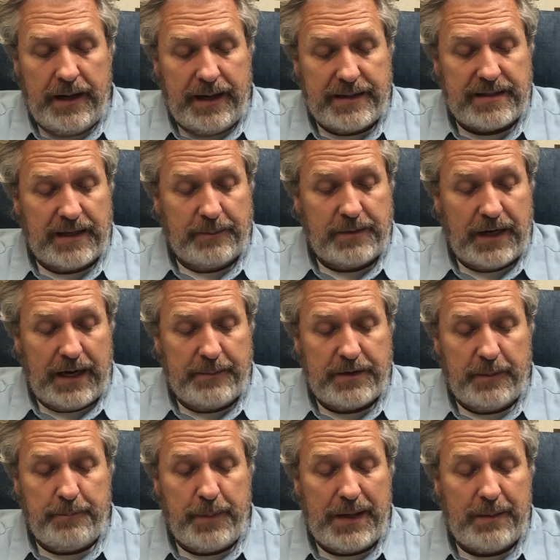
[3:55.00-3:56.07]
And sometimes a
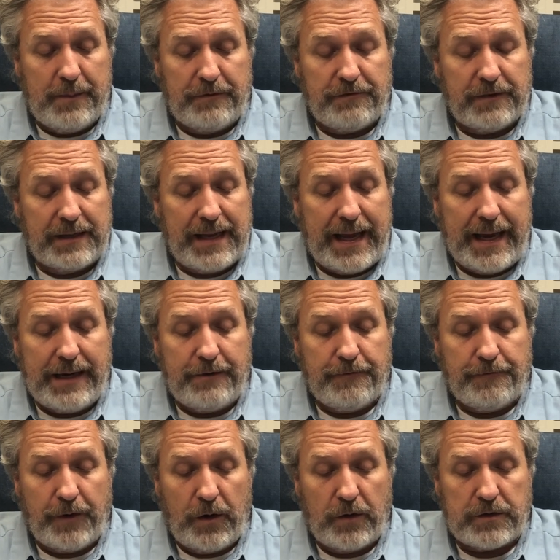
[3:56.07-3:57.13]
beam of light
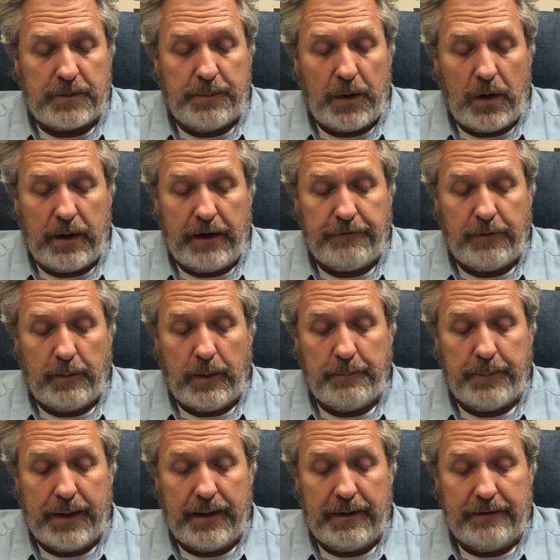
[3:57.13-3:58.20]
falls upon it from
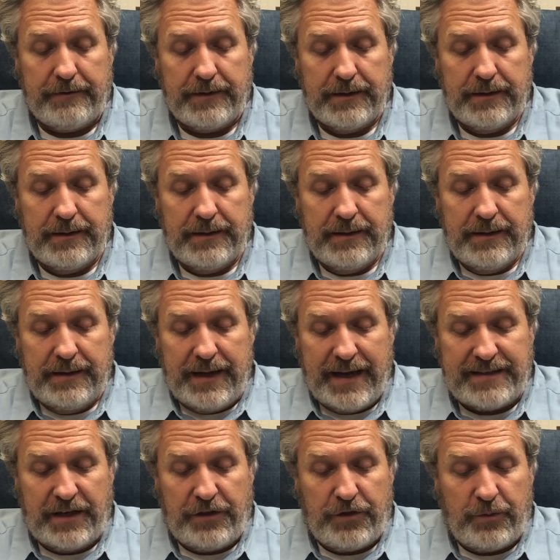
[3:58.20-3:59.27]
above
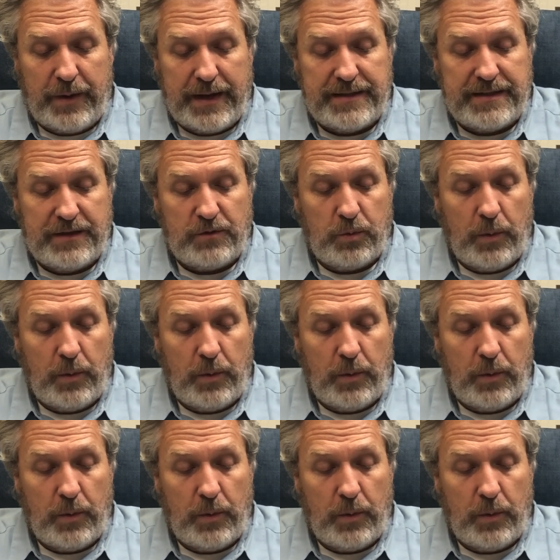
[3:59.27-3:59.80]
as it threads its